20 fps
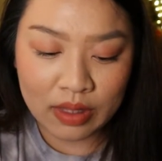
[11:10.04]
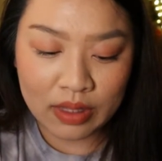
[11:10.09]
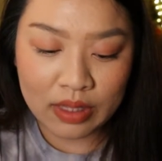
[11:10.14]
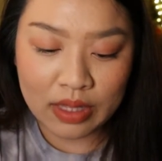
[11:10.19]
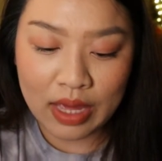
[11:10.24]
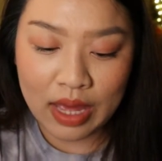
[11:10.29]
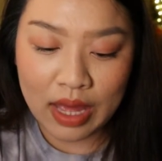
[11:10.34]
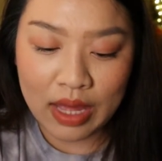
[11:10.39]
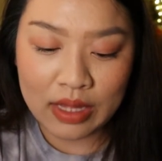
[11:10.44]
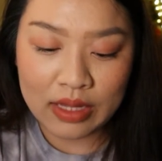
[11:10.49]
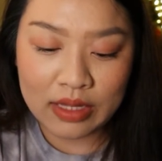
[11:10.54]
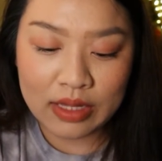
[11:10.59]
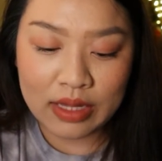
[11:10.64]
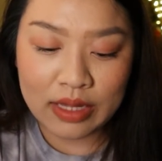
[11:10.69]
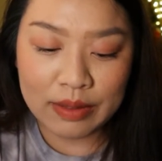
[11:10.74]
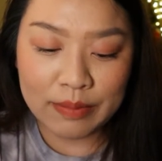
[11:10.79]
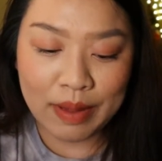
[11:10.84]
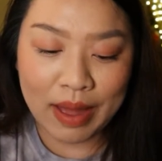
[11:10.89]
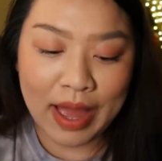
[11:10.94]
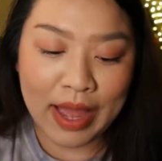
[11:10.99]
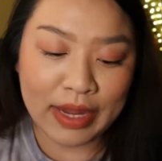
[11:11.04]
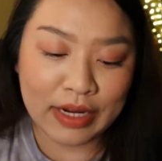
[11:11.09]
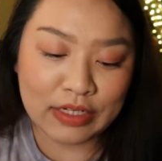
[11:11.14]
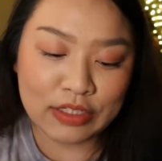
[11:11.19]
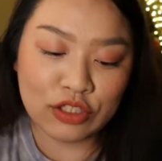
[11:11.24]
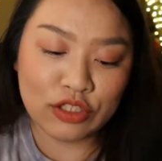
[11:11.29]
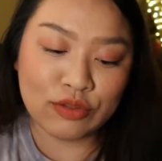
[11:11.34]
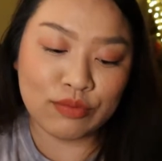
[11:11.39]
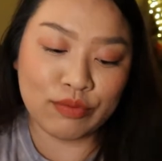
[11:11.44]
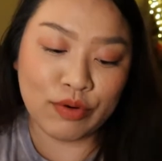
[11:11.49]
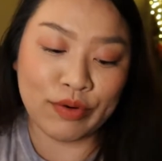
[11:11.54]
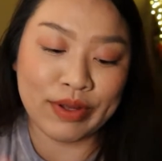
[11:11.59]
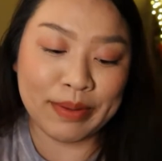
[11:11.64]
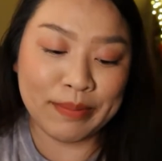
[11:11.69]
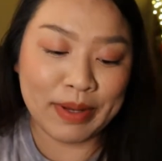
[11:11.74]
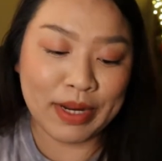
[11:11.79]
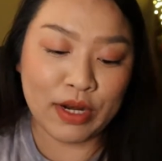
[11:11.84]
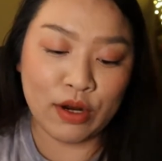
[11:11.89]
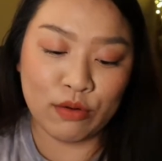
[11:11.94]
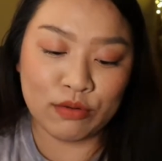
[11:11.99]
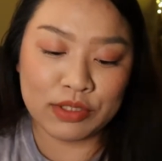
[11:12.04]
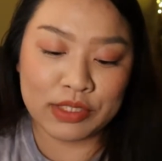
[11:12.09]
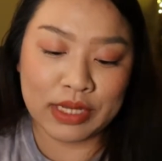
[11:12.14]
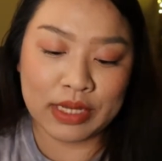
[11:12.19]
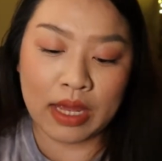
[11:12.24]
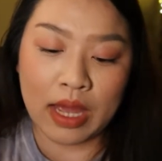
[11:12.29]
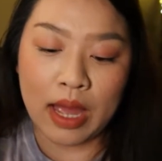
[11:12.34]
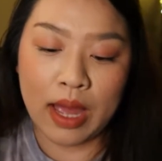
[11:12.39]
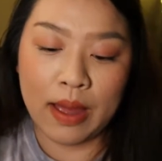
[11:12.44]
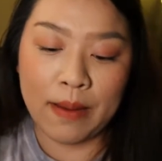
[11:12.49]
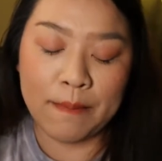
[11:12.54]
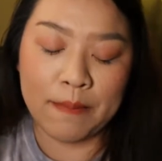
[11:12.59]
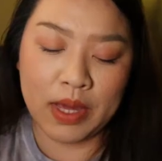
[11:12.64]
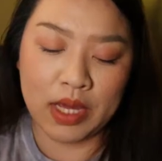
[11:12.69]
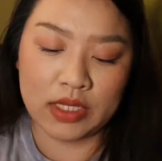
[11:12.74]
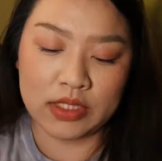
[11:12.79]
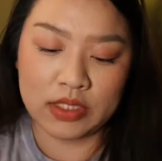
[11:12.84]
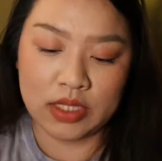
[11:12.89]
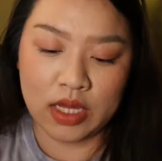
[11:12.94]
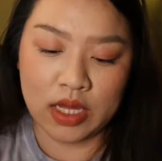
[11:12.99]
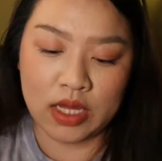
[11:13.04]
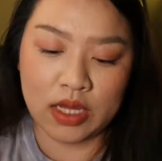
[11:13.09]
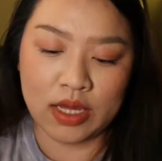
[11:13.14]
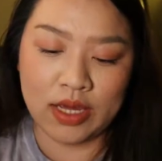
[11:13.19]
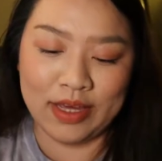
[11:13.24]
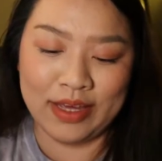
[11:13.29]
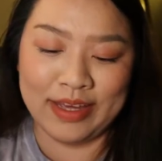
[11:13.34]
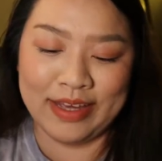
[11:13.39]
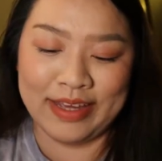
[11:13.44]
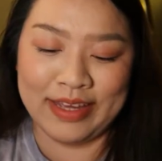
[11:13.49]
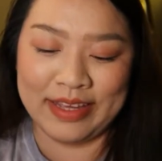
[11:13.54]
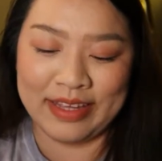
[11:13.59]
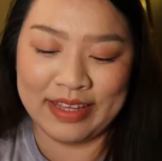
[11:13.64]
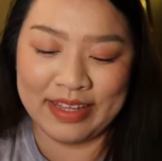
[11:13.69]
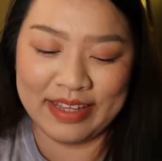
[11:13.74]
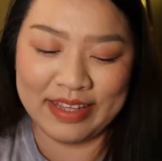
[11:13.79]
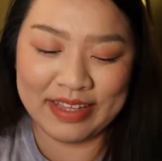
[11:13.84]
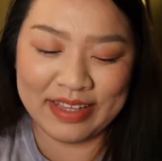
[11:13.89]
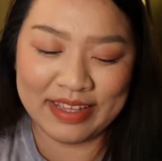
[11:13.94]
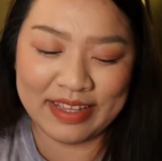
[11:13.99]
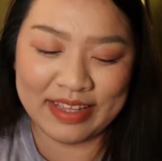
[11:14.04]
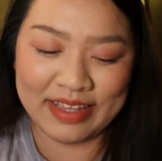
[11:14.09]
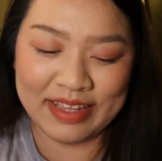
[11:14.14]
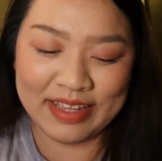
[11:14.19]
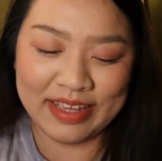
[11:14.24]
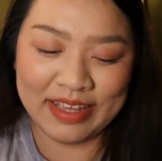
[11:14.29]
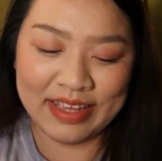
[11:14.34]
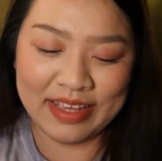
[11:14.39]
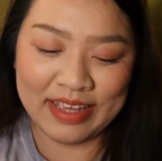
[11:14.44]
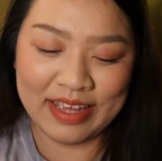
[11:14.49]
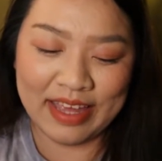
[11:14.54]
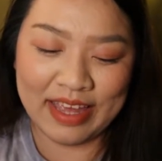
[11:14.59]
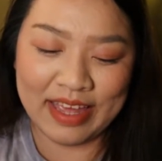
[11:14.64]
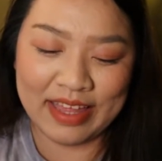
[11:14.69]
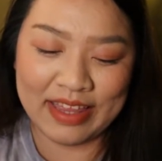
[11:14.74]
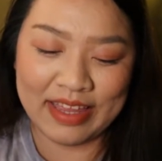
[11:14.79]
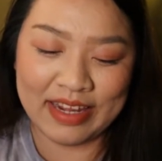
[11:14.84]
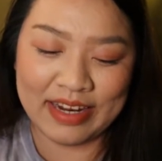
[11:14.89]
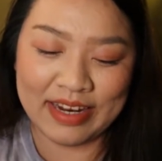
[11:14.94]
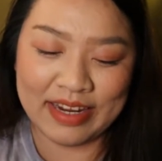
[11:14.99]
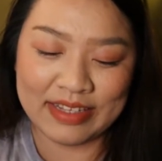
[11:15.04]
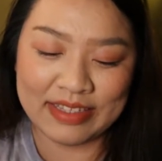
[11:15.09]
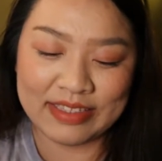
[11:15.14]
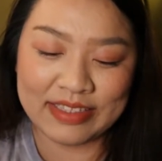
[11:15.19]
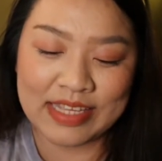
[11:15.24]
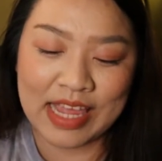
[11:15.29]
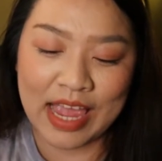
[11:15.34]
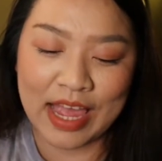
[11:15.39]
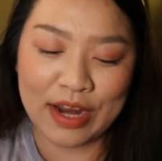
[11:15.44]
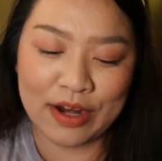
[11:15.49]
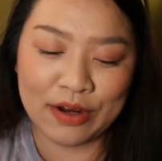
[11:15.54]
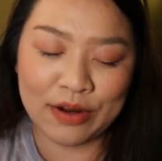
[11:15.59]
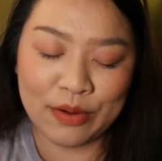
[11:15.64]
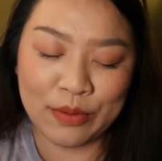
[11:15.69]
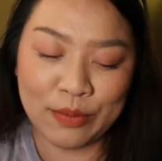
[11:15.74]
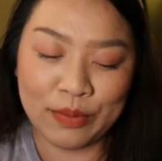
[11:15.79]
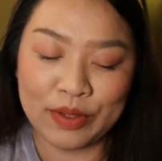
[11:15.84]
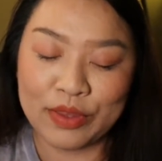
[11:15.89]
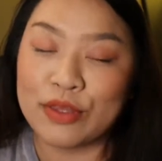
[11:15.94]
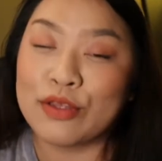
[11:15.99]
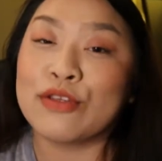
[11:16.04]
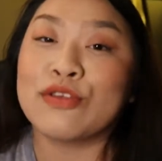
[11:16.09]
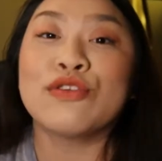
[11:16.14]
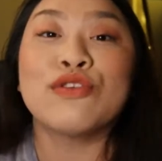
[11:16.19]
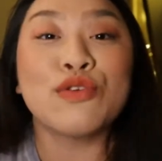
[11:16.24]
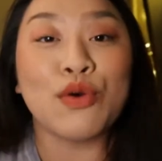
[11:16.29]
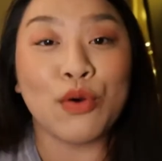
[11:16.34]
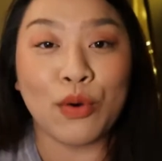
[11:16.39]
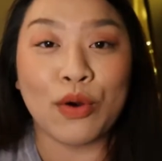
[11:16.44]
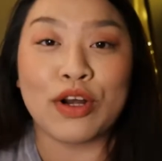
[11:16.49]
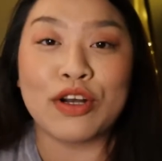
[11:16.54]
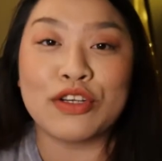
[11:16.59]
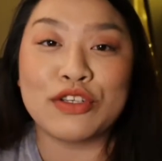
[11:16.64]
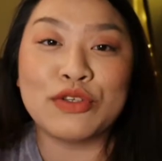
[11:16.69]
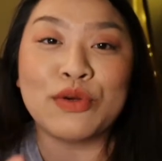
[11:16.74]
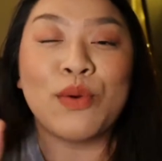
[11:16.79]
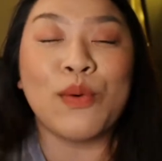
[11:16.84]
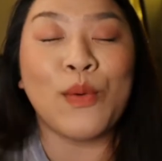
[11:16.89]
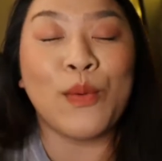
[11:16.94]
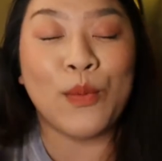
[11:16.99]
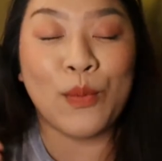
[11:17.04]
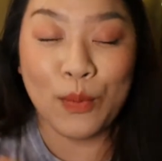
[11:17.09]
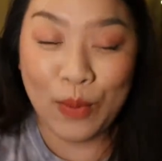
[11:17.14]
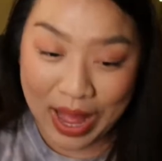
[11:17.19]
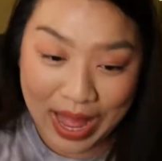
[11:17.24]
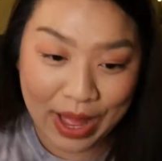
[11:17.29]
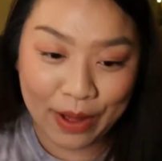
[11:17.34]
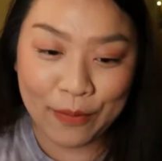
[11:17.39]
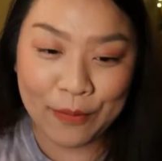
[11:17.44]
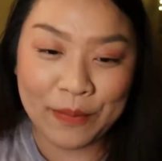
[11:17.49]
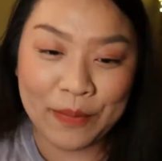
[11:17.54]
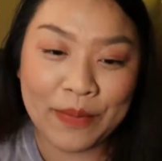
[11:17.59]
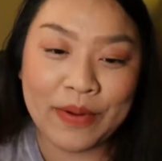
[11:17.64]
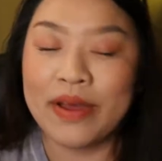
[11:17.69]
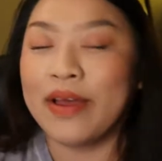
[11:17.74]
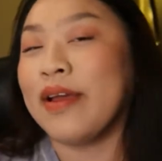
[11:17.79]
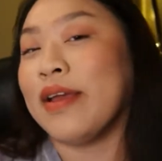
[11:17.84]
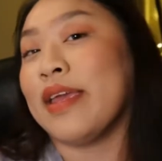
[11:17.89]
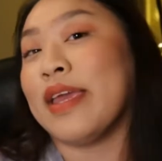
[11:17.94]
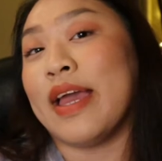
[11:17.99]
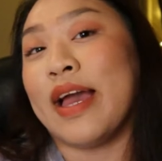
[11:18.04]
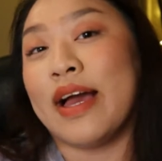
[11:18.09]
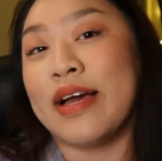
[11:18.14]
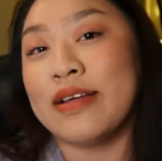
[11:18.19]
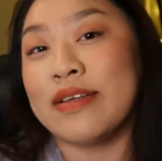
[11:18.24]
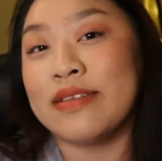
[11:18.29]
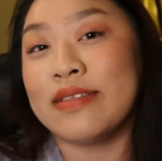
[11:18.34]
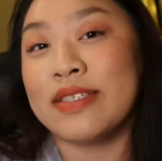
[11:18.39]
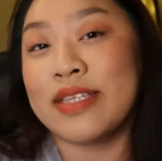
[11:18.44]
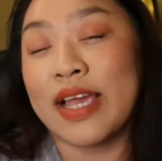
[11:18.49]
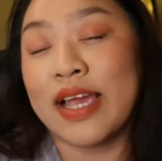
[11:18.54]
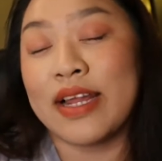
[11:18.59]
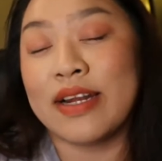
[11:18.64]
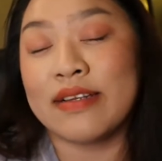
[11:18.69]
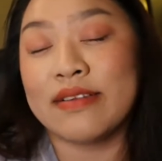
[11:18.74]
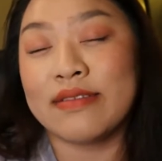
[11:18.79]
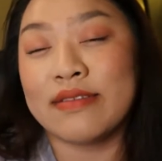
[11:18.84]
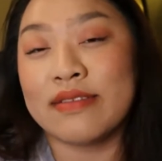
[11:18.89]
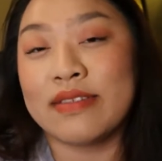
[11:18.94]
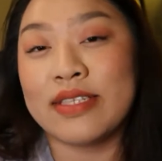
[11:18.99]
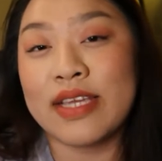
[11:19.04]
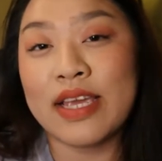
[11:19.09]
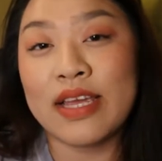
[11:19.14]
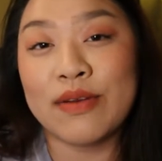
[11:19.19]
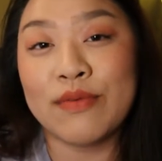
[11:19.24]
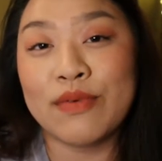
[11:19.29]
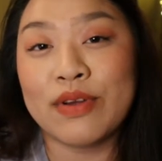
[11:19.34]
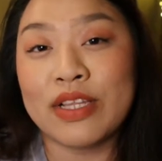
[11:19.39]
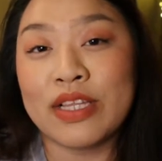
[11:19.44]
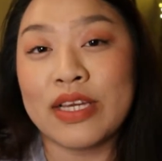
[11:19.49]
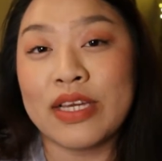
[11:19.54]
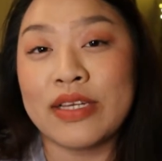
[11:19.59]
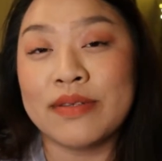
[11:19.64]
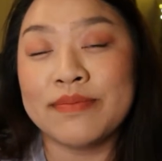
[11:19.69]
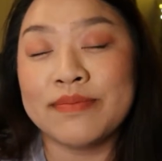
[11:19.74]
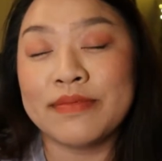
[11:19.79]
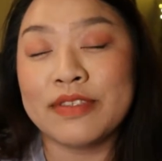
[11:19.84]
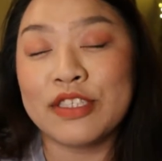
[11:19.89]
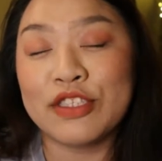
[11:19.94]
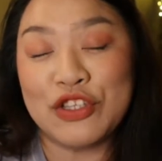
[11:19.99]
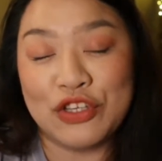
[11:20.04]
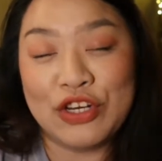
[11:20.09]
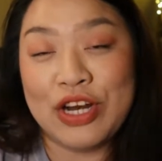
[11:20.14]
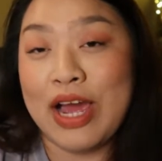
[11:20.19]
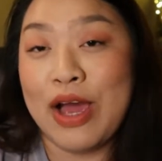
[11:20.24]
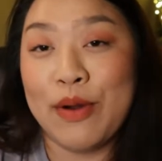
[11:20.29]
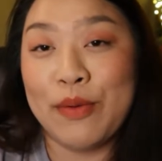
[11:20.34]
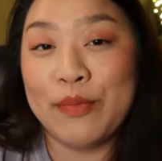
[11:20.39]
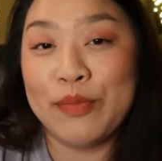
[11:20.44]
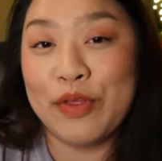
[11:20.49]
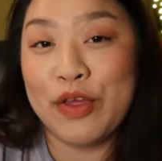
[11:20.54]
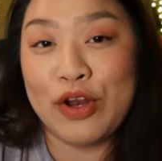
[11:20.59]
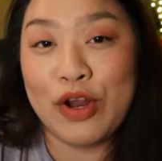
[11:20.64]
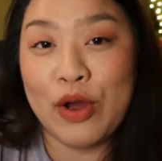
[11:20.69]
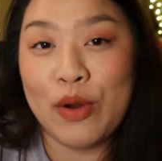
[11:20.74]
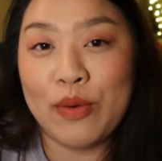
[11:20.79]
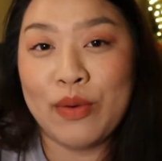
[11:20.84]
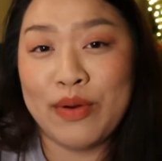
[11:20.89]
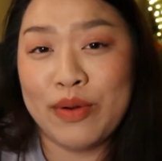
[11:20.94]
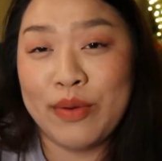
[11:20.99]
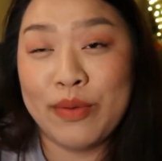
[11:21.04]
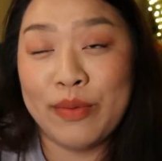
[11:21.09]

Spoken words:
Yeah, I just wrote in my notes like amazing. And then Stan with the torch. Wow. Yeah, Stan really stood out, you know,